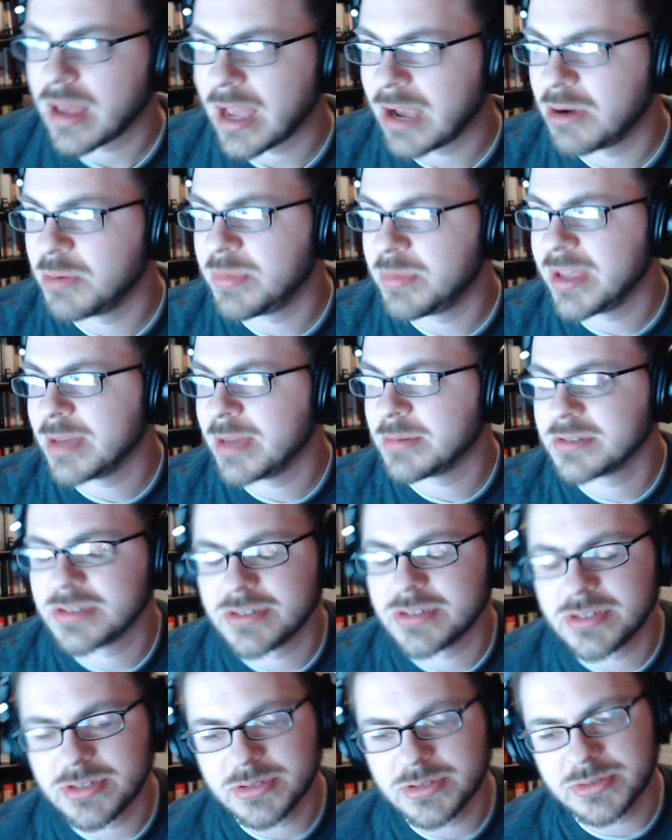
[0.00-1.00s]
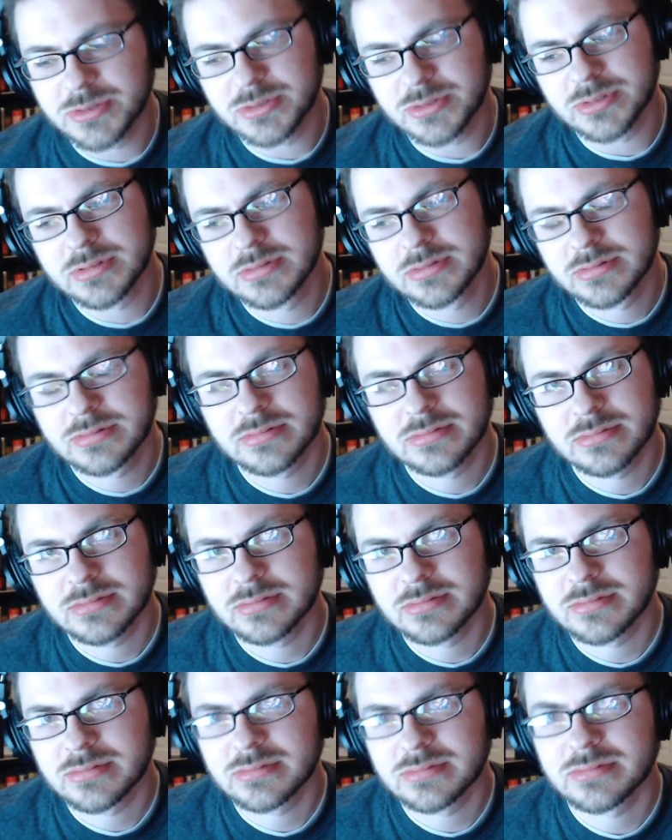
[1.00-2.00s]
I would be able to do
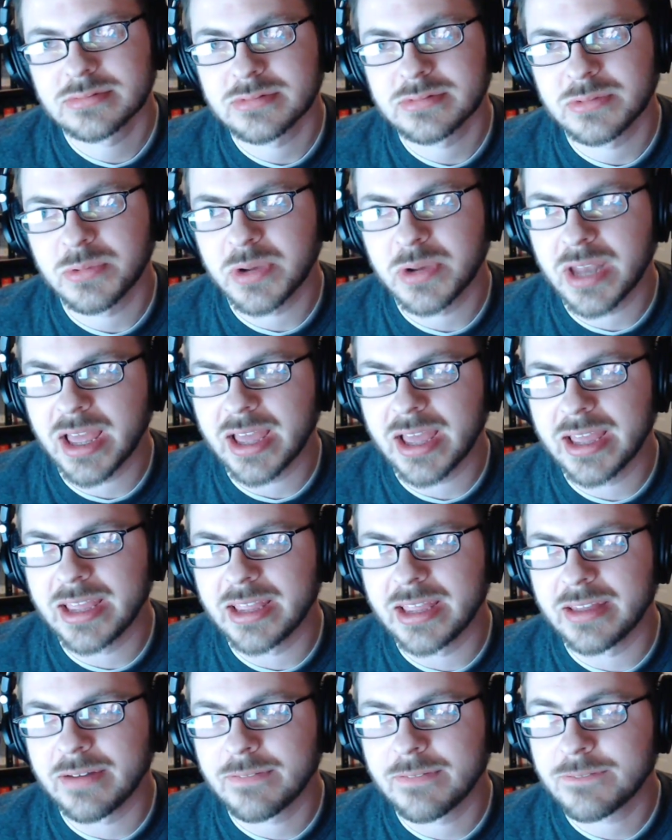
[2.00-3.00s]
when I